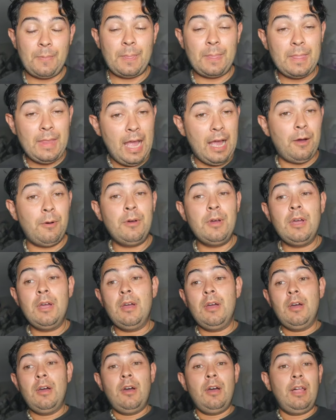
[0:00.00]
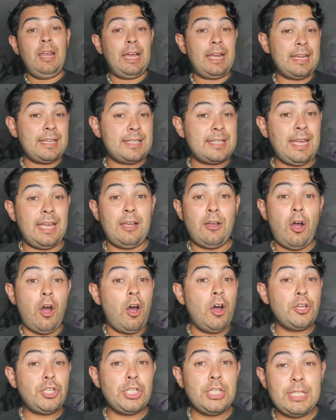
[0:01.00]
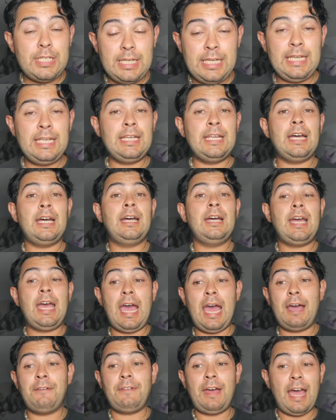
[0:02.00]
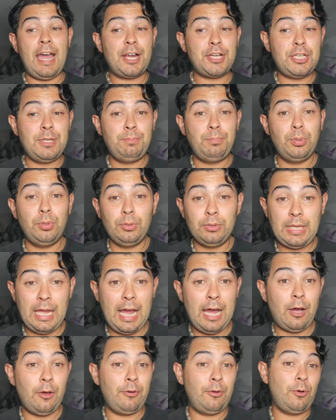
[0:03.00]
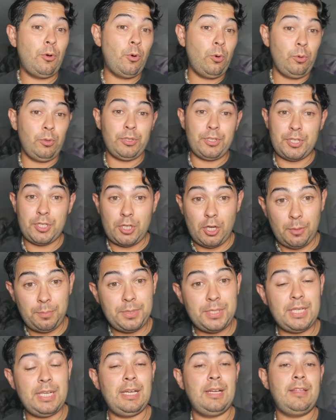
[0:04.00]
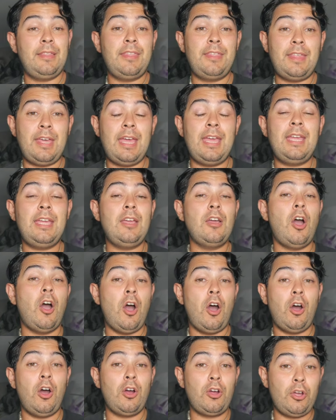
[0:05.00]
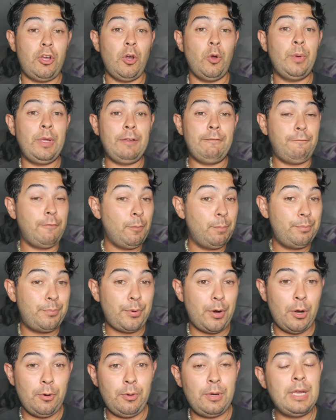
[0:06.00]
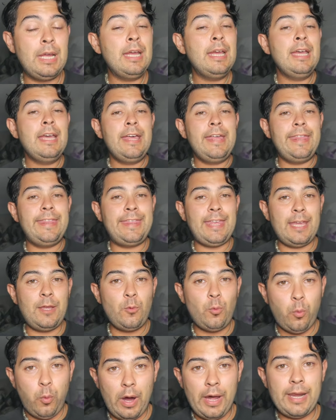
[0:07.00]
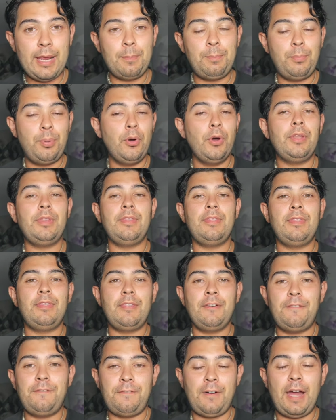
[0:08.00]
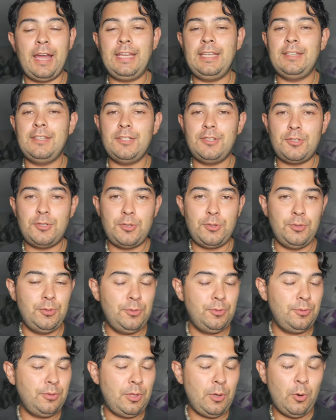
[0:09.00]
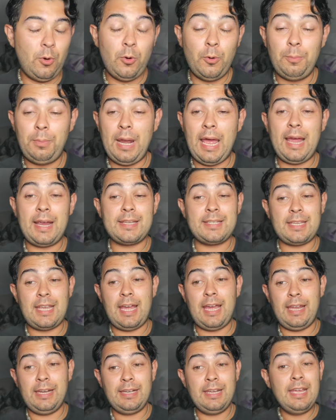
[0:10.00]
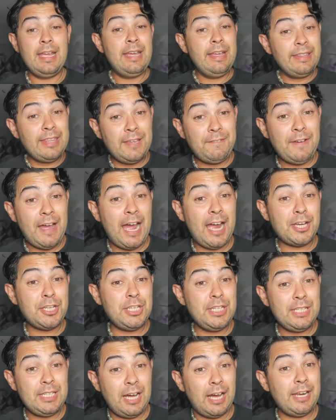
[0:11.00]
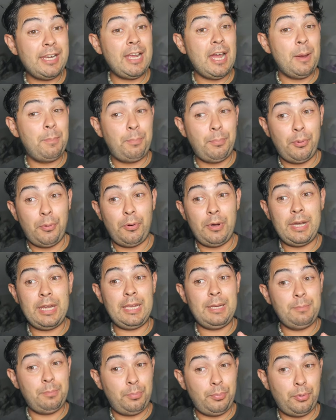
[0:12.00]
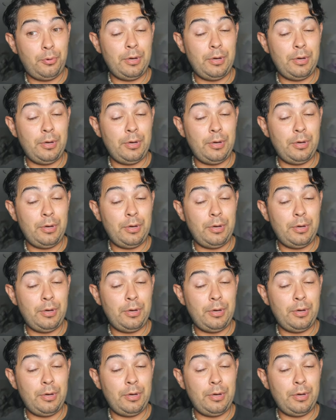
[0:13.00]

Now, like I say, Argentina have actually pulled out all the stops here. They are going for broke. They want to put the fight to the All Blacks, and they've actually done a pretty